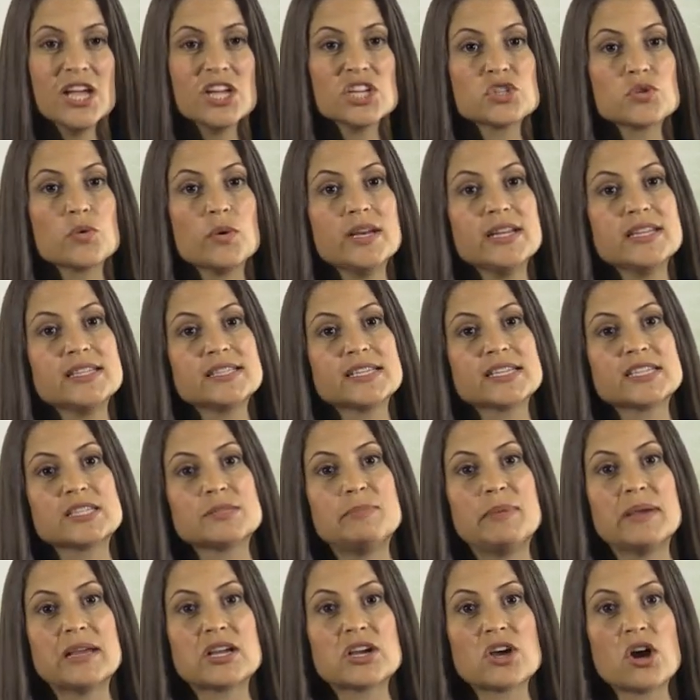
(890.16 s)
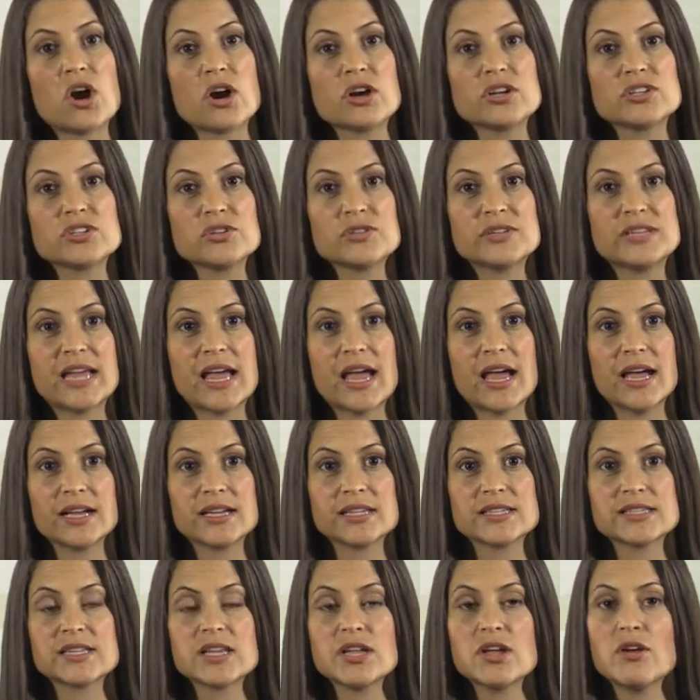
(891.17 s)
26-bit cards or
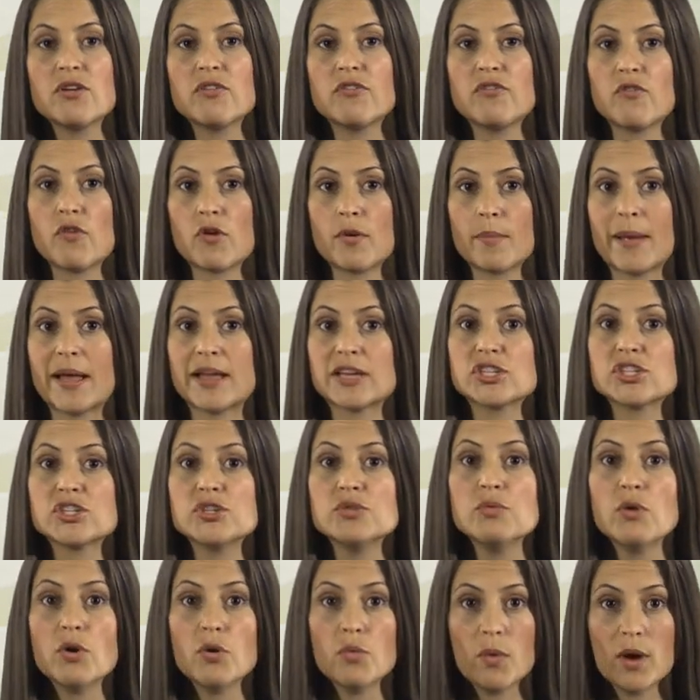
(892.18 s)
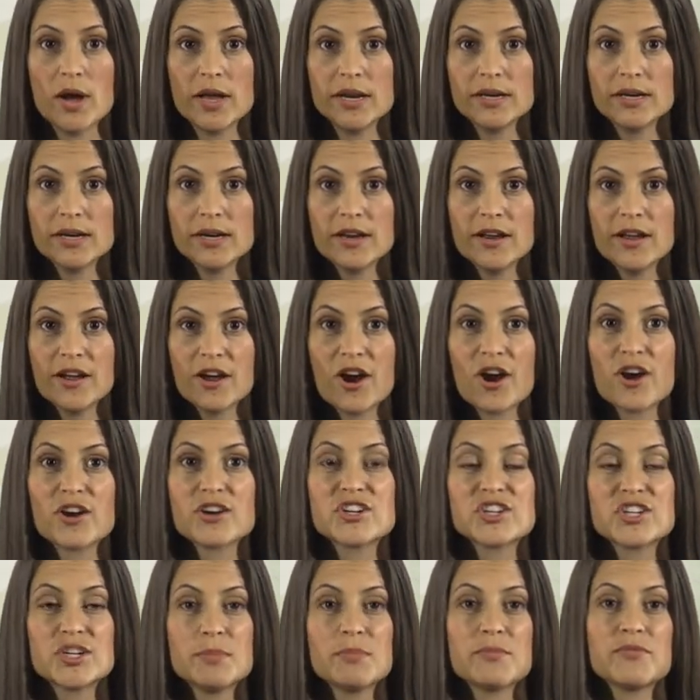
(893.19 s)
tags, format 201, are
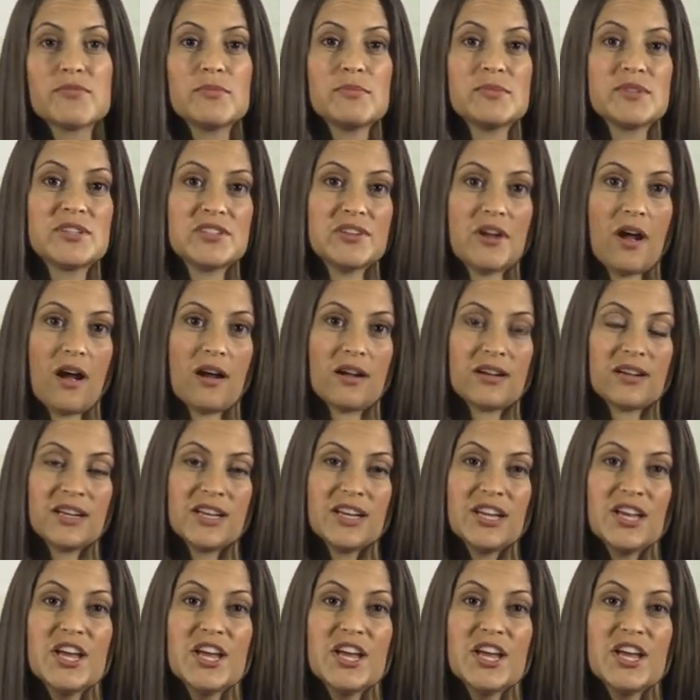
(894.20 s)
shipped from stock,